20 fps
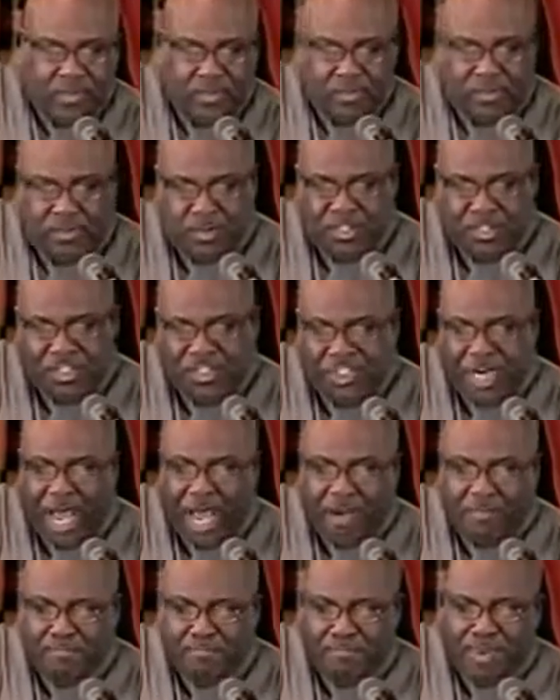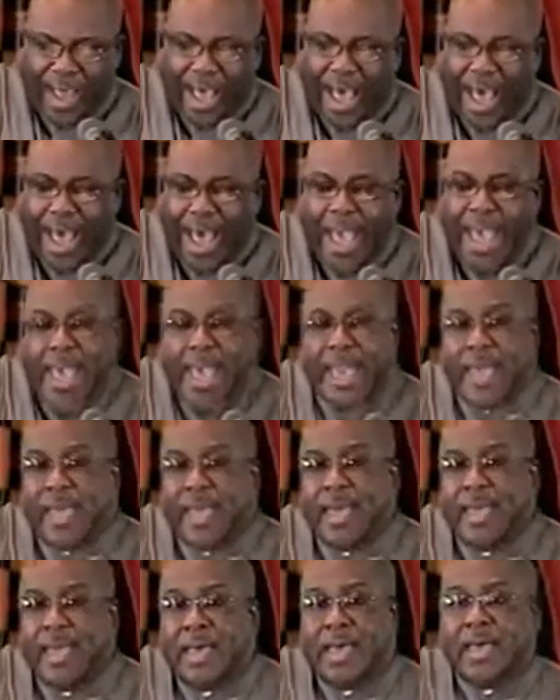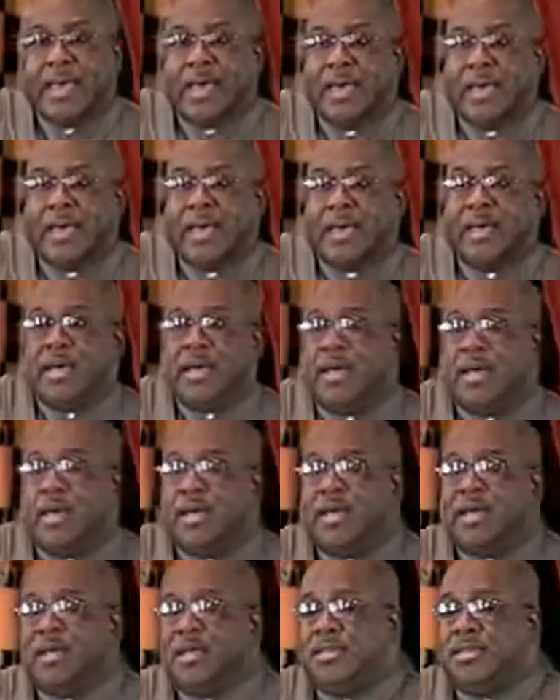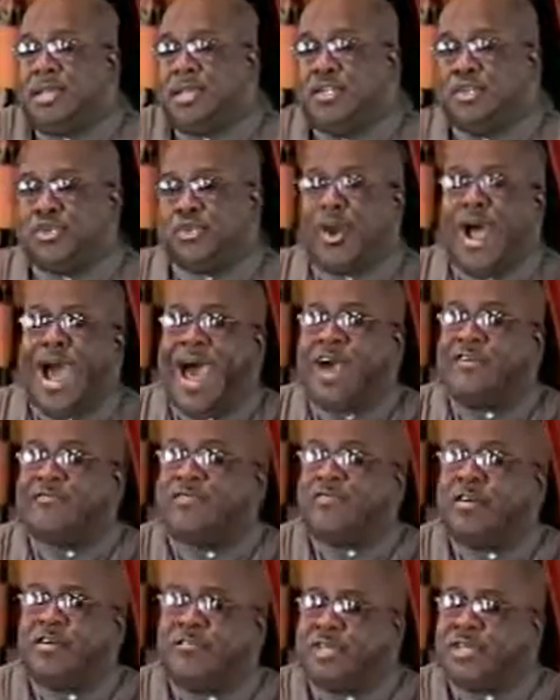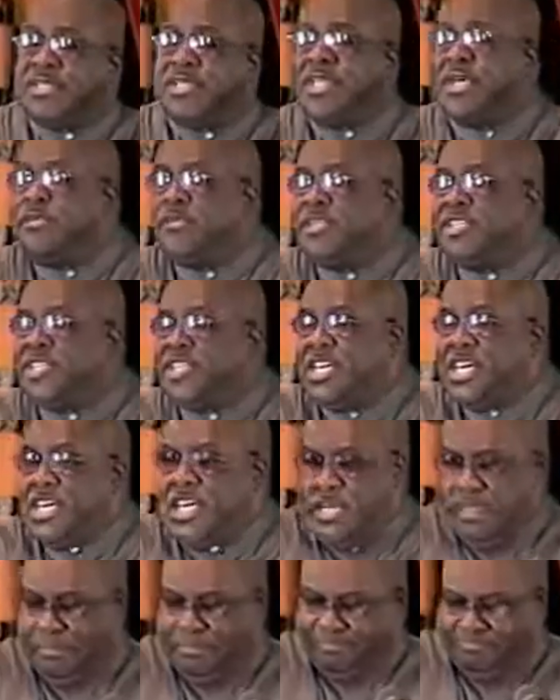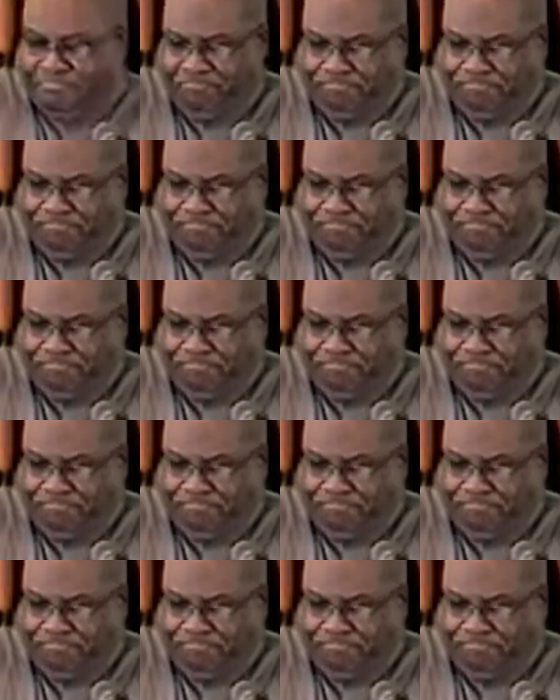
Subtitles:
was shot by the driver of his limousine.